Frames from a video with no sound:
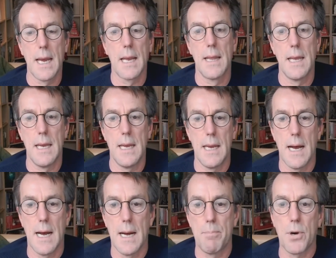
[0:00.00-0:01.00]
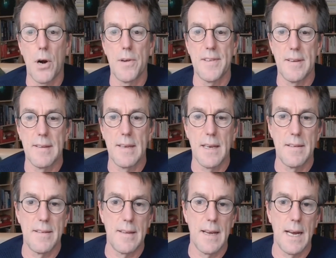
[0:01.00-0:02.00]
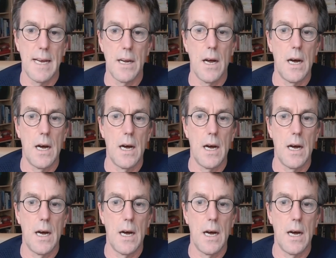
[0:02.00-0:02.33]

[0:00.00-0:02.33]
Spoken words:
The processing is done